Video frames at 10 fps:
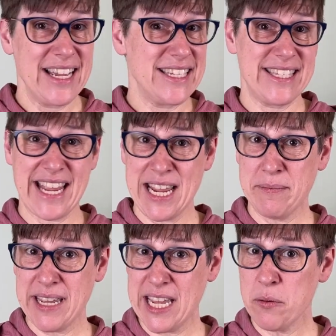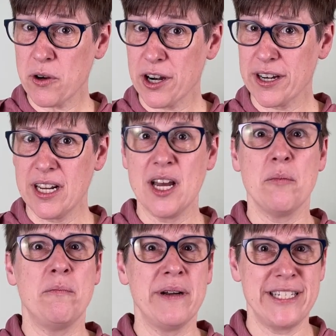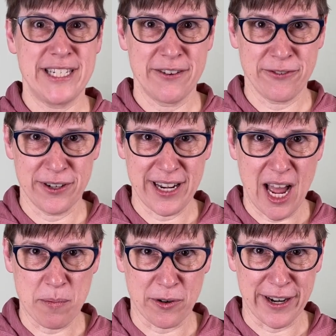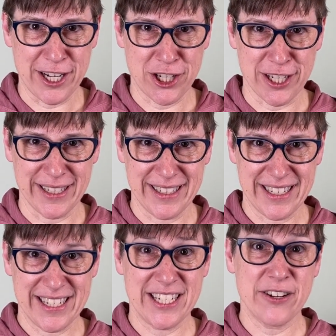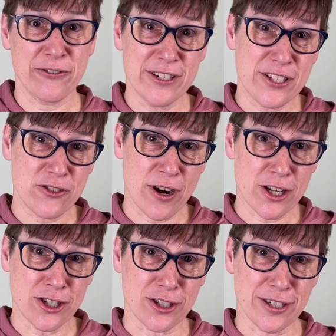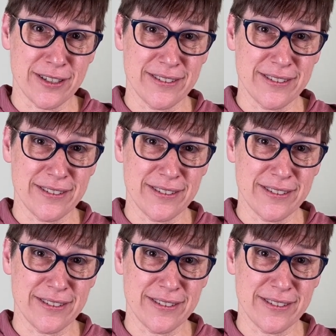Same keyword, but different operation, different structure.